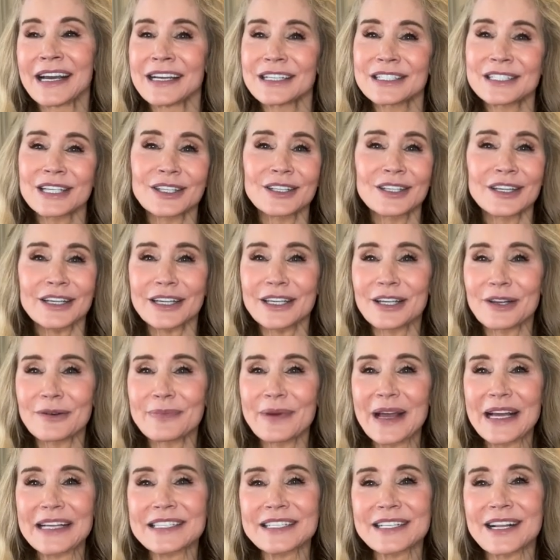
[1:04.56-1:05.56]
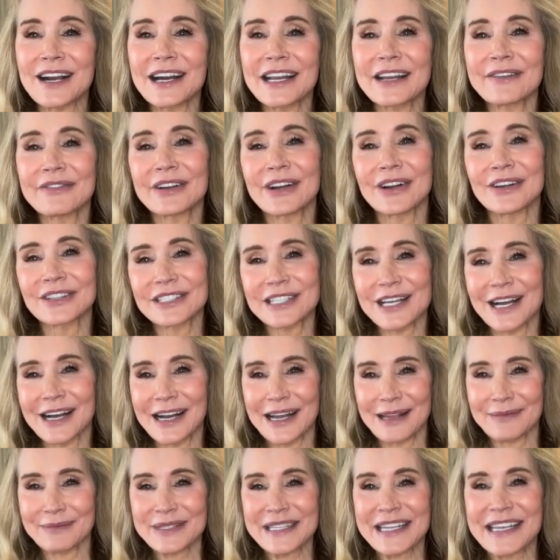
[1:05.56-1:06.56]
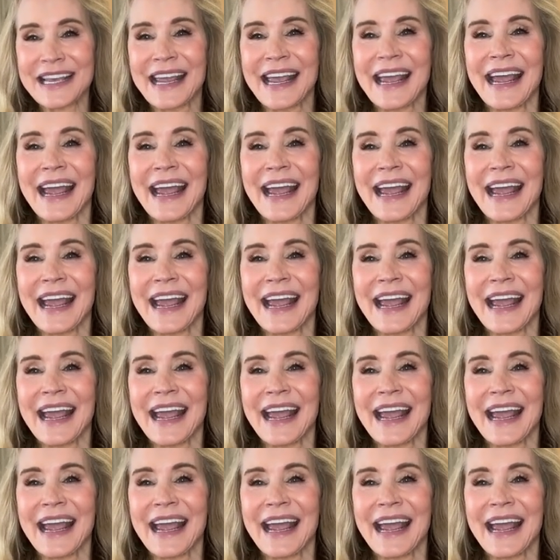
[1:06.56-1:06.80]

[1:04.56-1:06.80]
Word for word: to look your best kind of at all times.